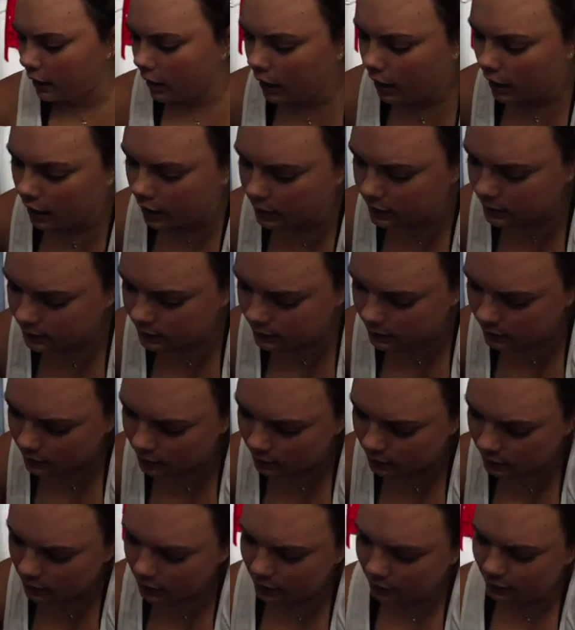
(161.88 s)
got,
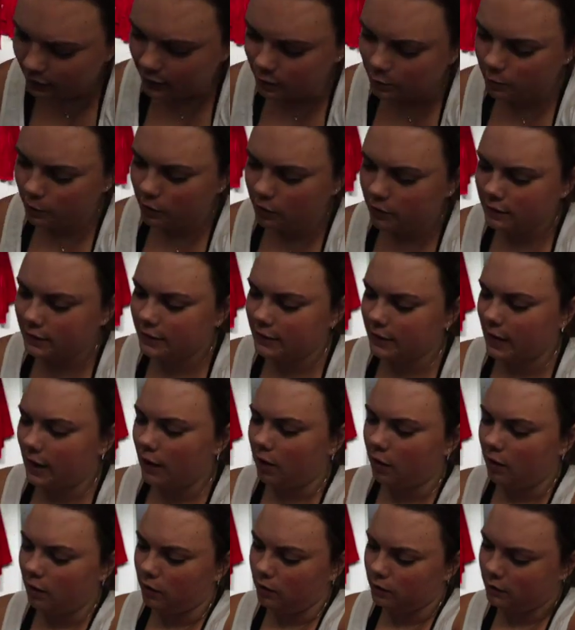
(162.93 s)
these were on
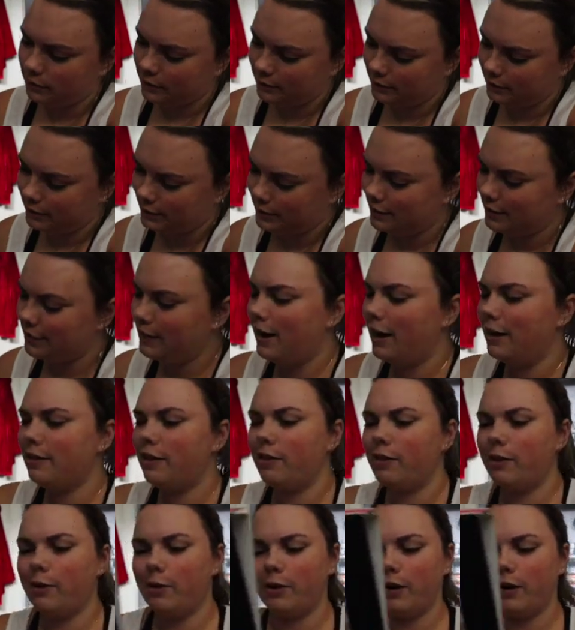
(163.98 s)
sale. I thought they